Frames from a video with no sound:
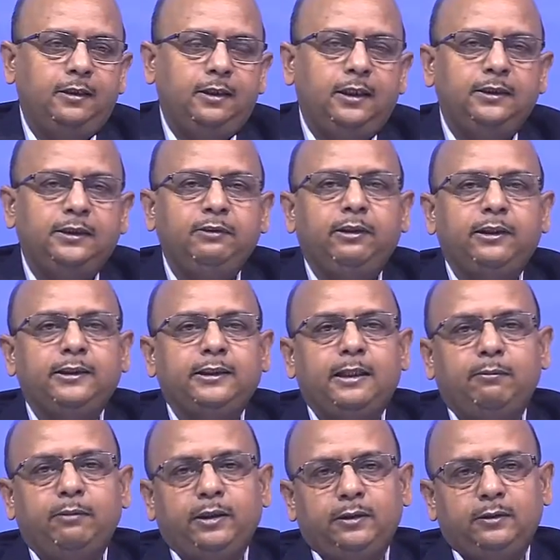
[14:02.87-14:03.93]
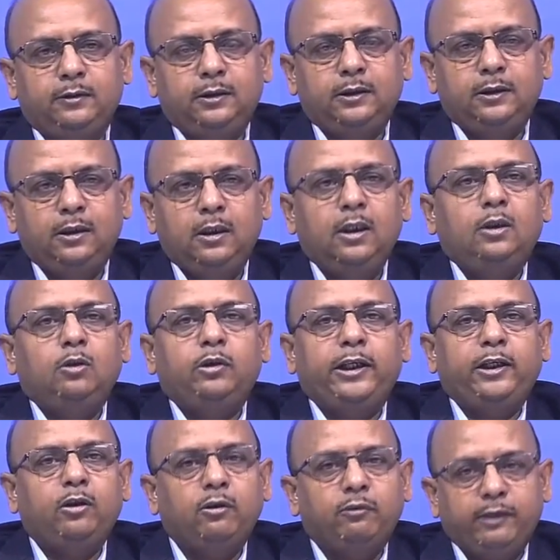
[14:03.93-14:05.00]
and see what is happening, okay. You
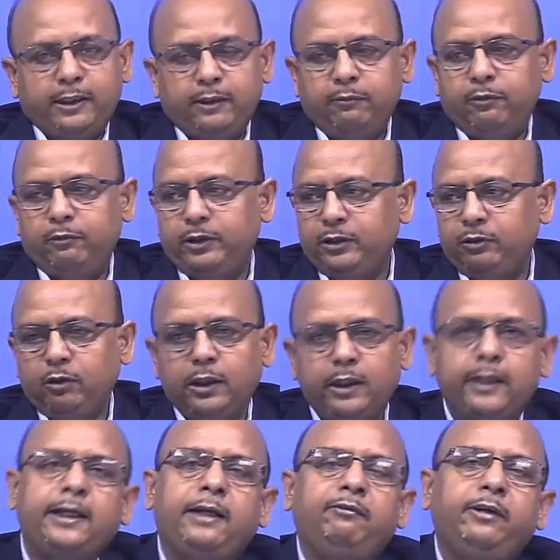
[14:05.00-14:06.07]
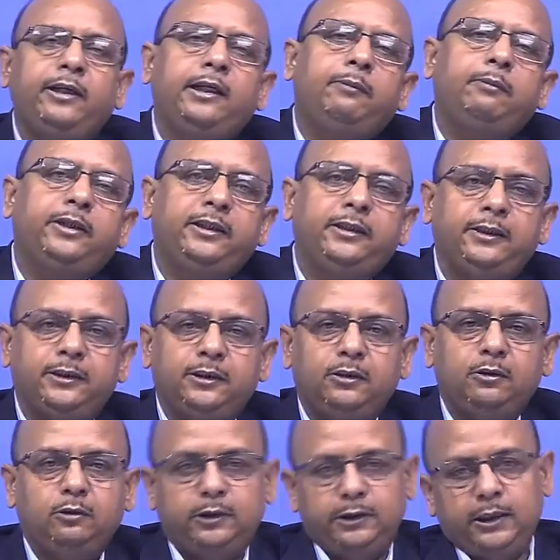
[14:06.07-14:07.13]
can go for a visual or graphical representation
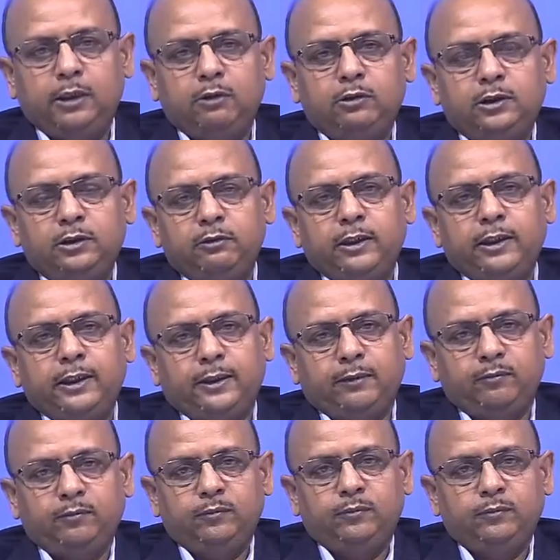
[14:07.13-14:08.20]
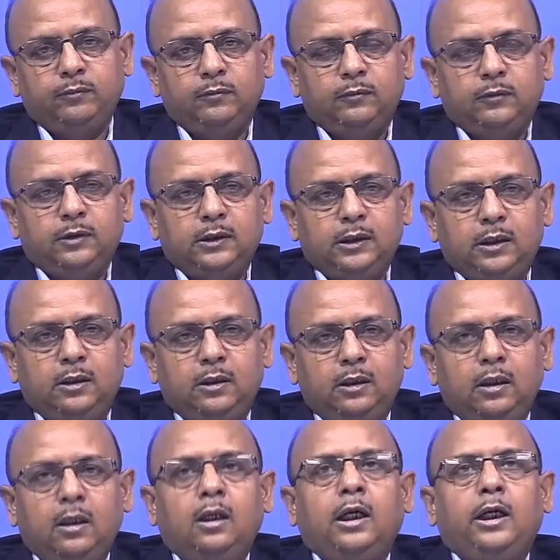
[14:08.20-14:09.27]
to see how it is working, okay.
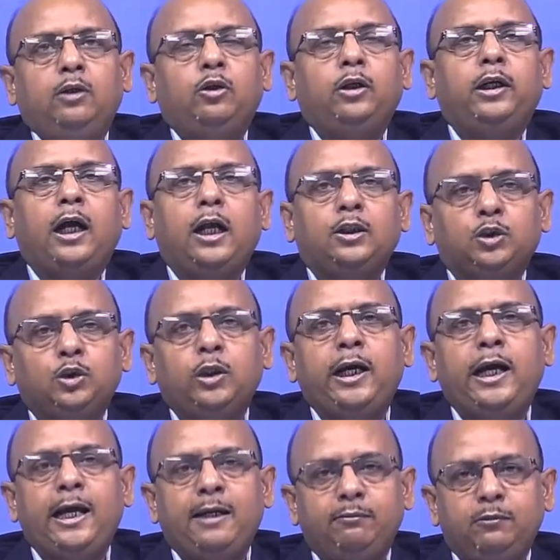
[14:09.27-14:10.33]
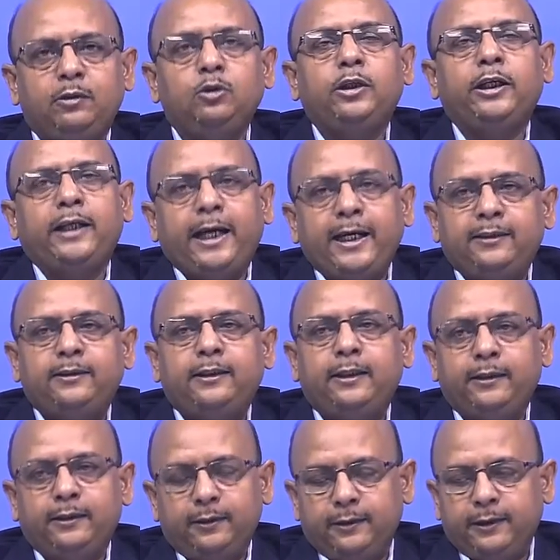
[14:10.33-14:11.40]
And you can also have, you can add
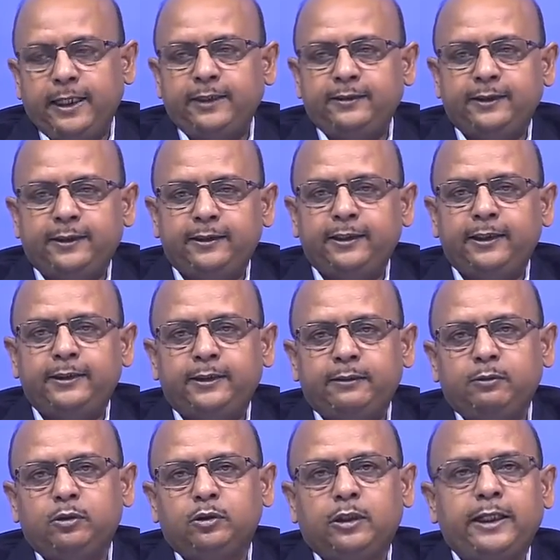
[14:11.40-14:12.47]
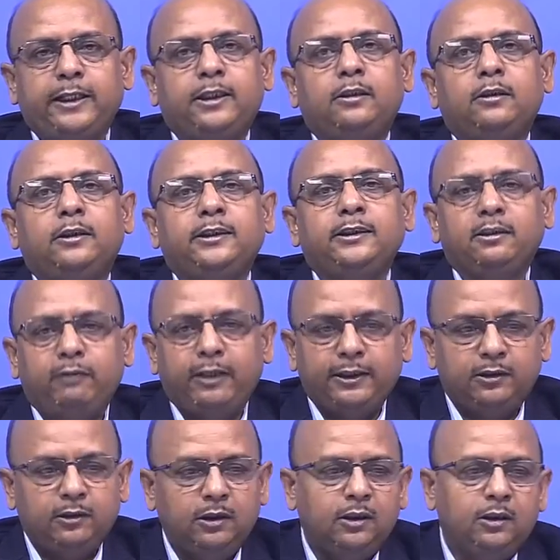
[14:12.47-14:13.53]
tag certain attributes like region
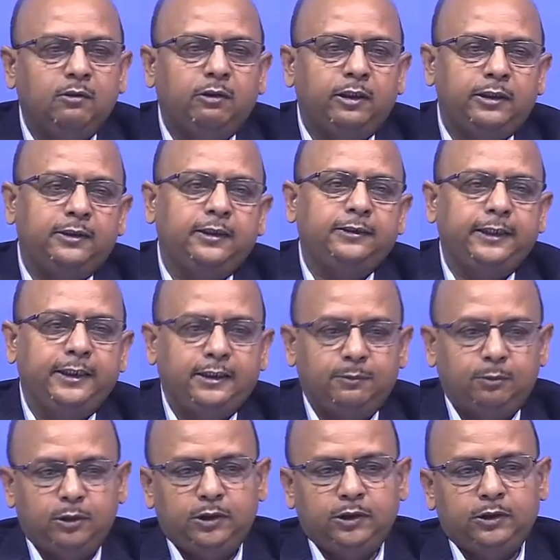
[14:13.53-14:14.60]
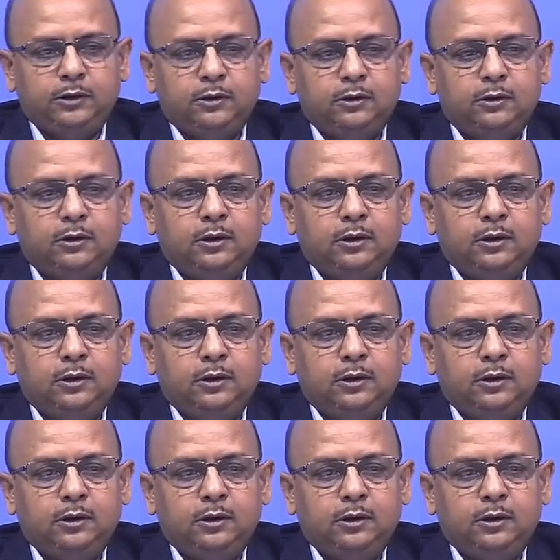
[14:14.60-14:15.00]
wise what is the sales position,